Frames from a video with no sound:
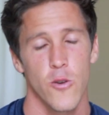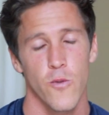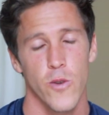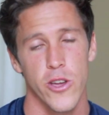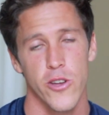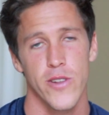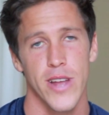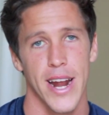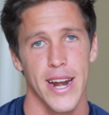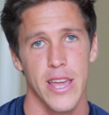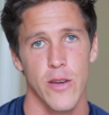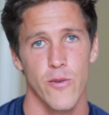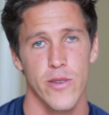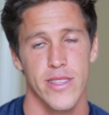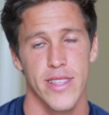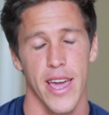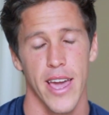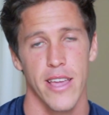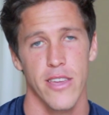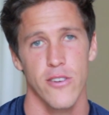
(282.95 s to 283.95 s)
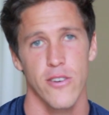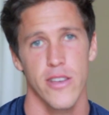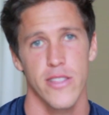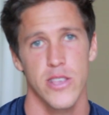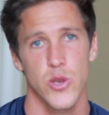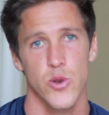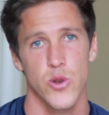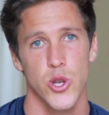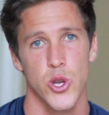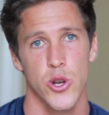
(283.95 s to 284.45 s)
reuniting with Daniel on
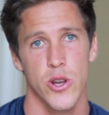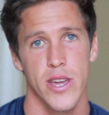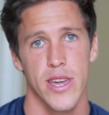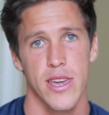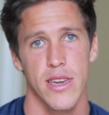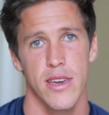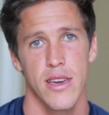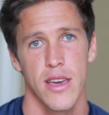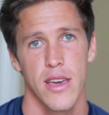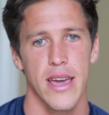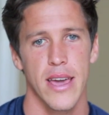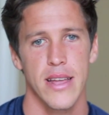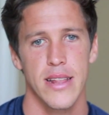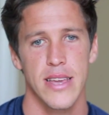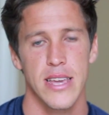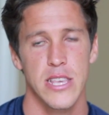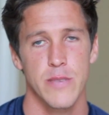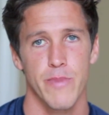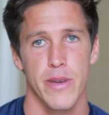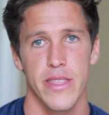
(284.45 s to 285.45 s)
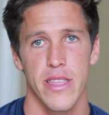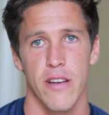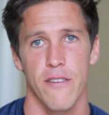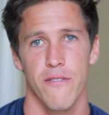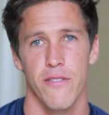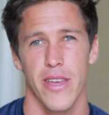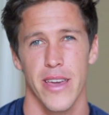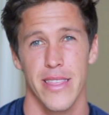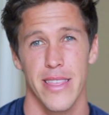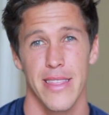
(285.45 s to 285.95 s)
this retreat. And he's been there
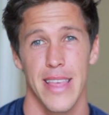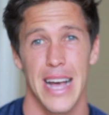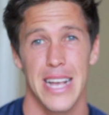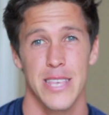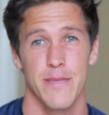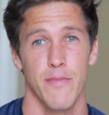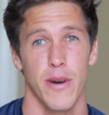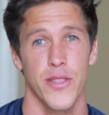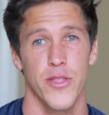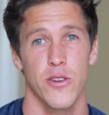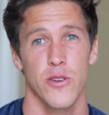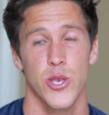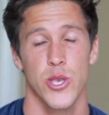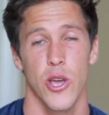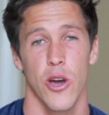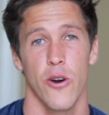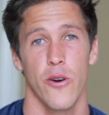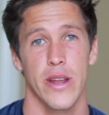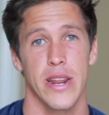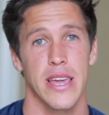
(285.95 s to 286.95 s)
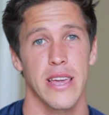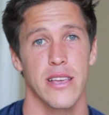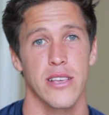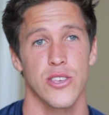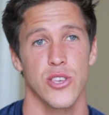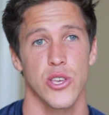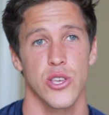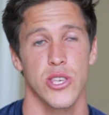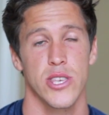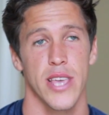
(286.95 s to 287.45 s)
for like the last month or so, and he
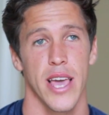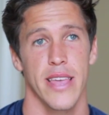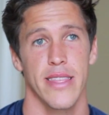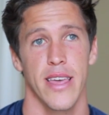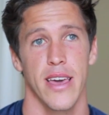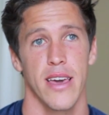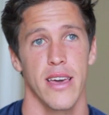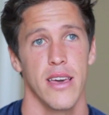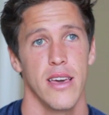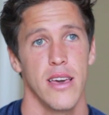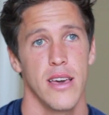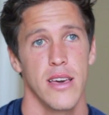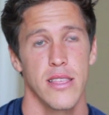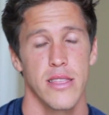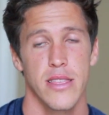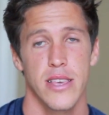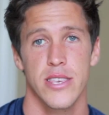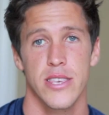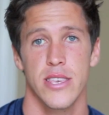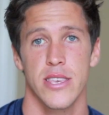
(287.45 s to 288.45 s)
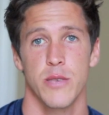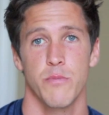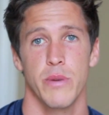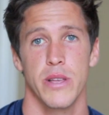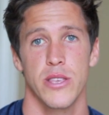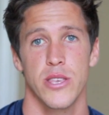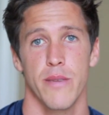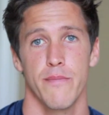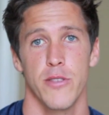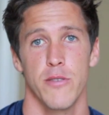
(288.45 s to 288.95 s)
has just said that this has
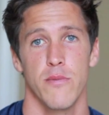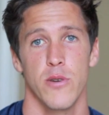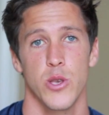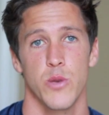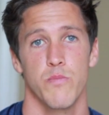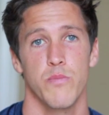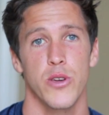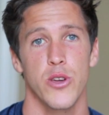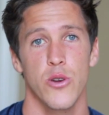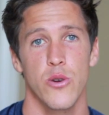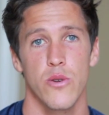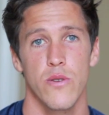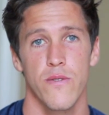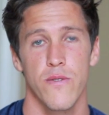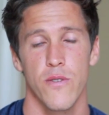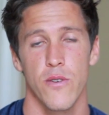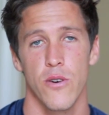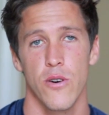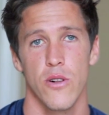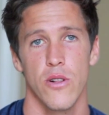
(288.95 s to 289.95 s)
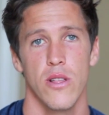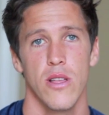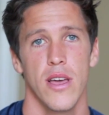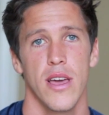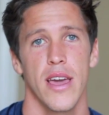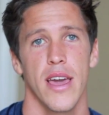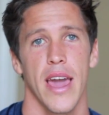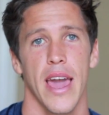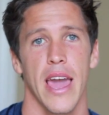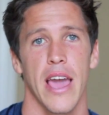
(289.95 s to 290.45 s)
been some of the most beautiful
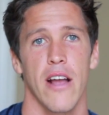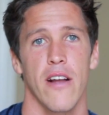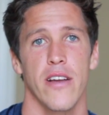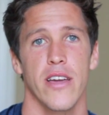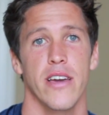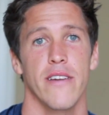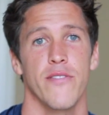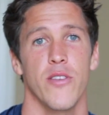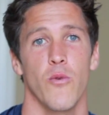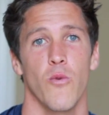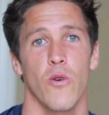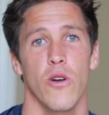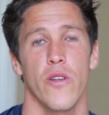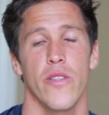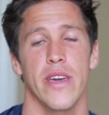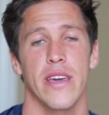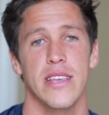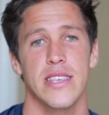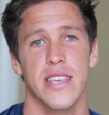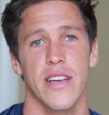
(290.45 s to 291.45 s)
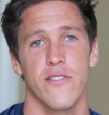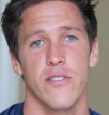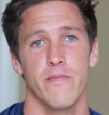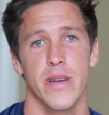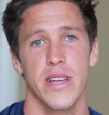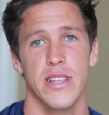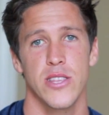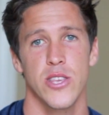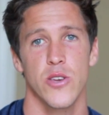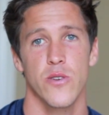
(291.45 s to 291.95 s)
area of the world that he's ever
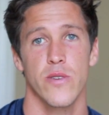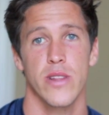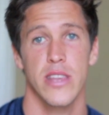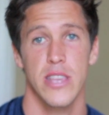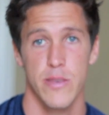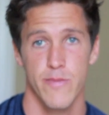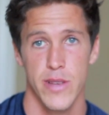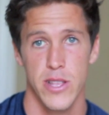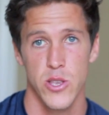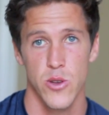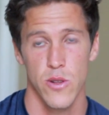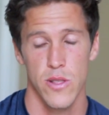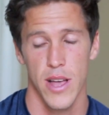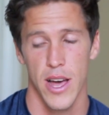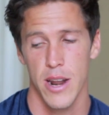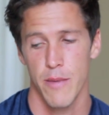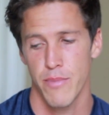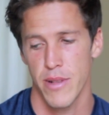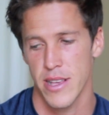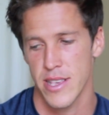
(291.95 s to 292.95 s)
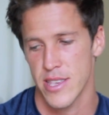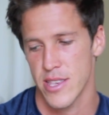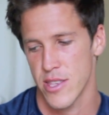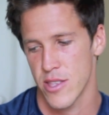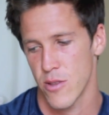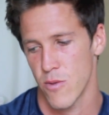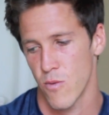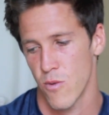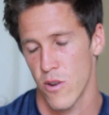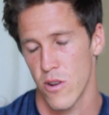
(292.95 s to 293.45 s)
been to, and he's been to a lot of places in
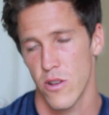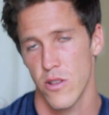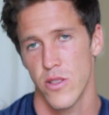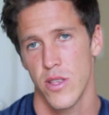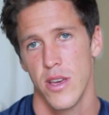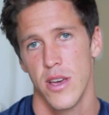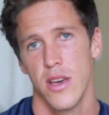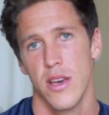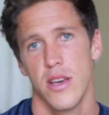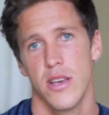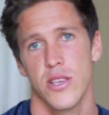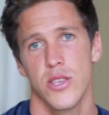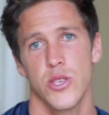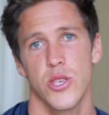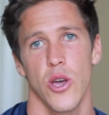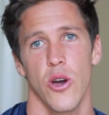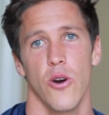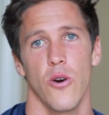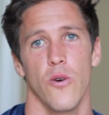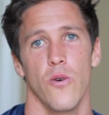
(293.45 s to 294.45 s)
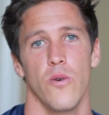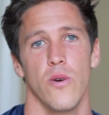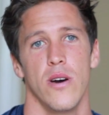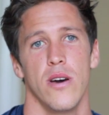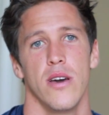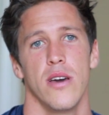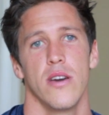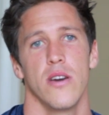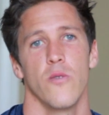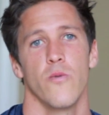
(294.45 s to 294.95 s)
the world. So
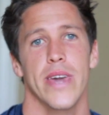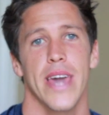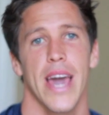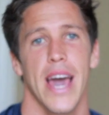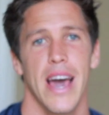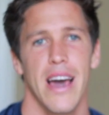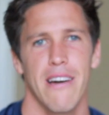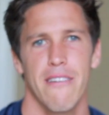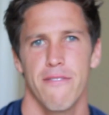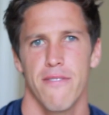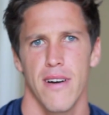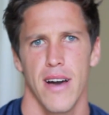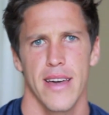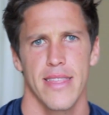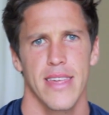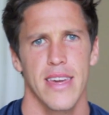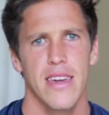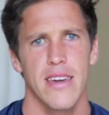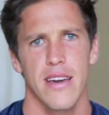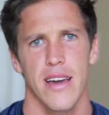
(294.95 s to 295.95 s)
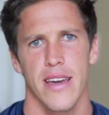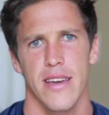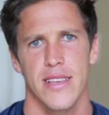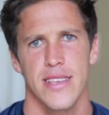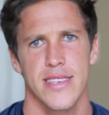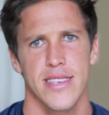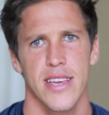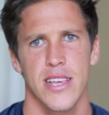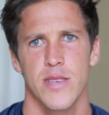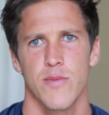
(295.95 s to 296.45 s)
we have, I think, like
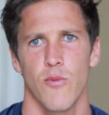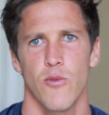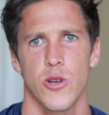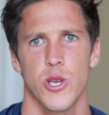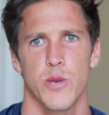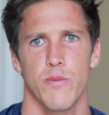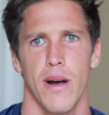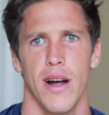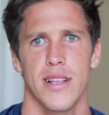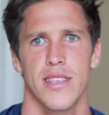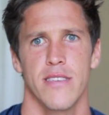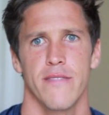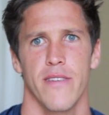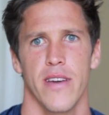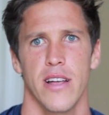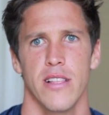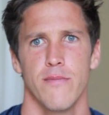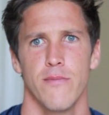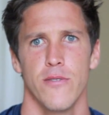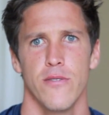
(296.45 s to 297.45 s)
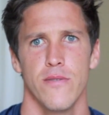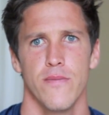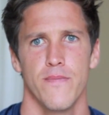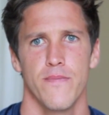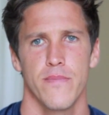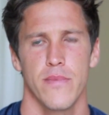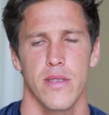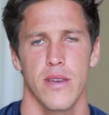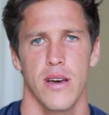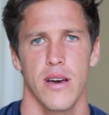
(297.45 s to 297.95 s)
six more spots available.
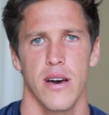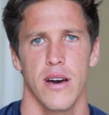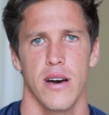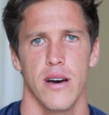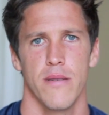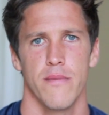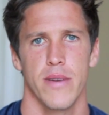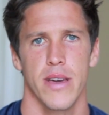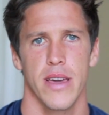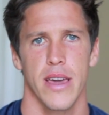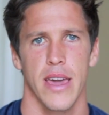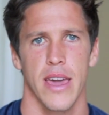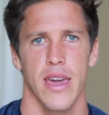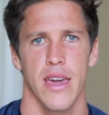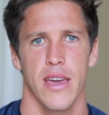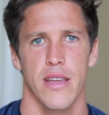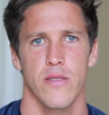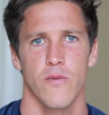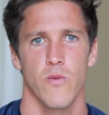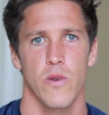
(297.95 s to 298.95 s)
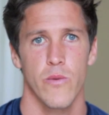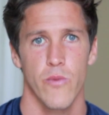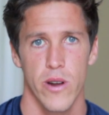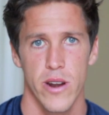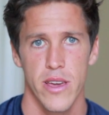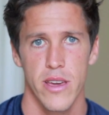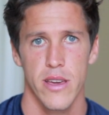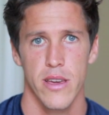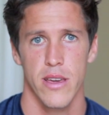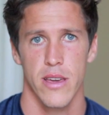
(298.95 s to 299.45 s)
And we
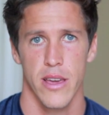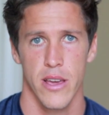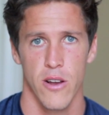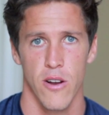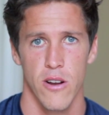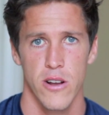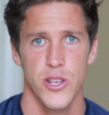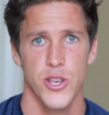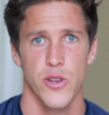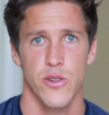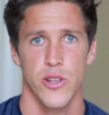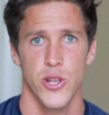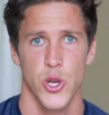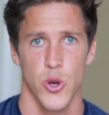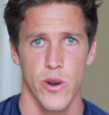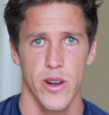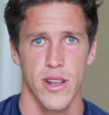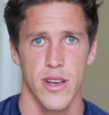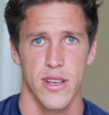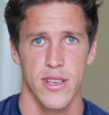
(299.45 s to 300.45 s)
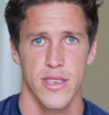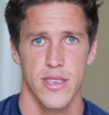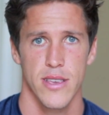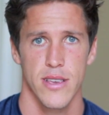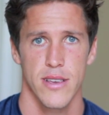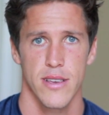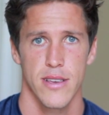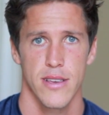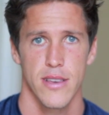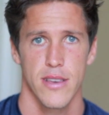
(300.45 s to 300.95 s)
want to encourage you to join us.
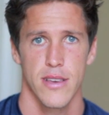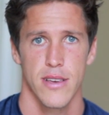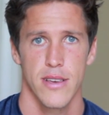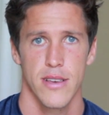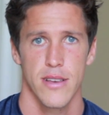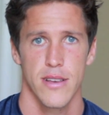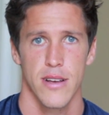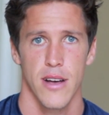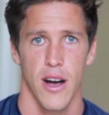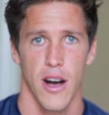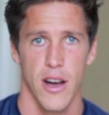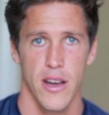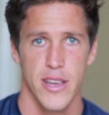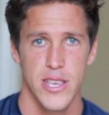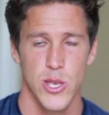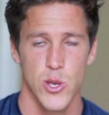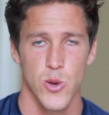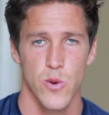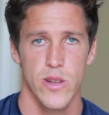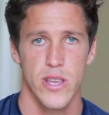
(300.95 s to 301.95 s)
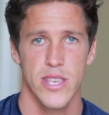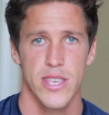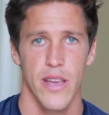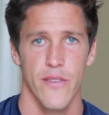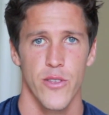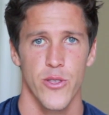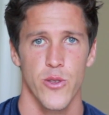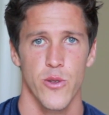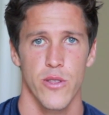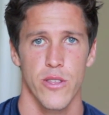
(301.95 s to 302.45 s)
August
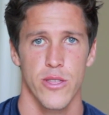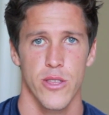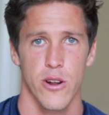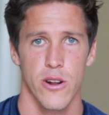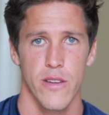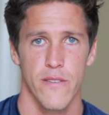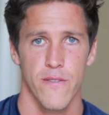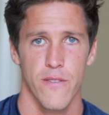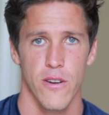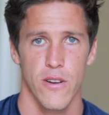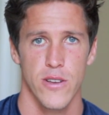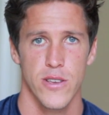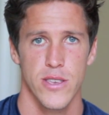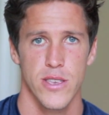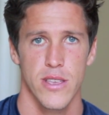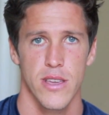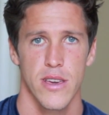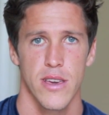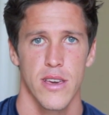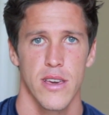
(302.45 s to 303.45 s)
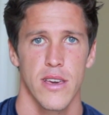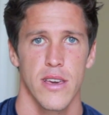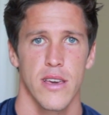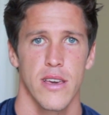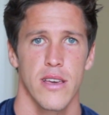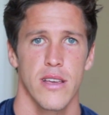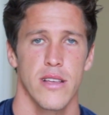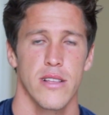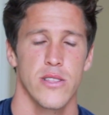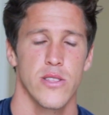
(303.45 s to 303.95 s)
27th through the 31st.
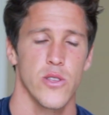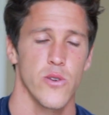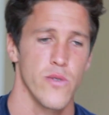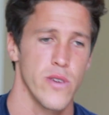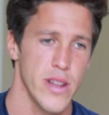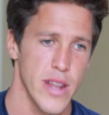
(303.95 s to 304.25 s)
Do